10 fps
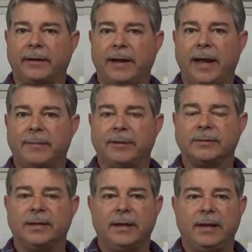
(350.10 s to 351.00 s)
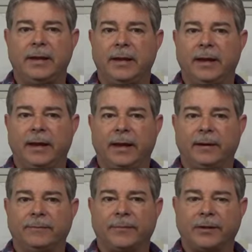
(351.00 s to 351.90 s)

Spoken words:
of the cabinets. And